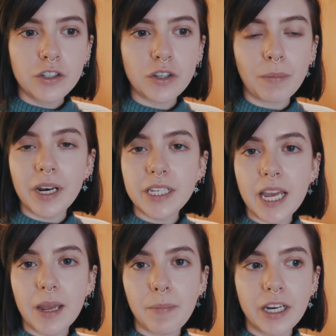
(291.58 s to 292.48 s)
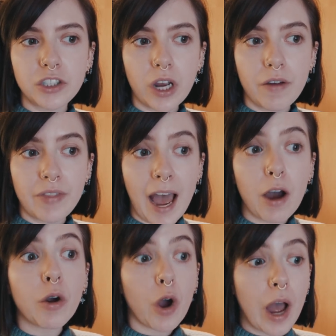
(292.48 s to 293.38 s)
So I'm gonna take a picture of
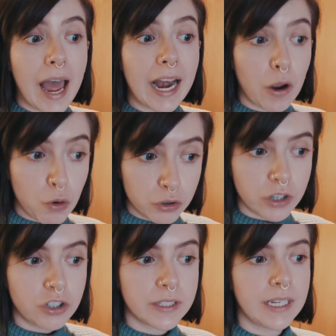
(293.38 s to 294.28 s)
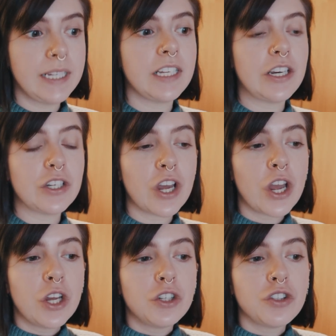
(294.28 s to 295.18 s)
that. Oh, and I also just listened
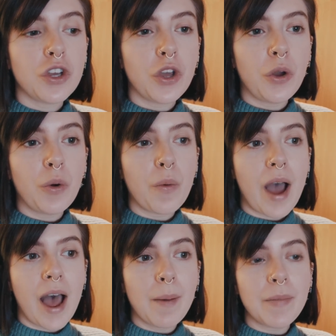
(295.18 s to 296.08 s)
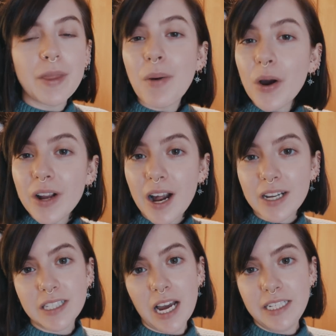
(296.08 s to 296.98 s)
to um, the
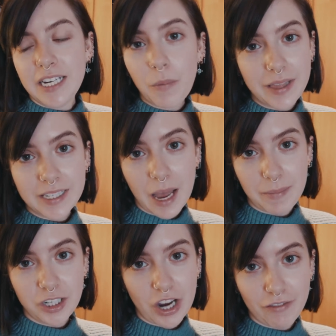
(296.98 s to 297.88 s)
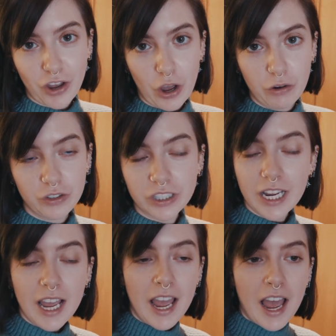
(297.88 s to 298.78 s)
podcast that I did with Sammi Jefcoate.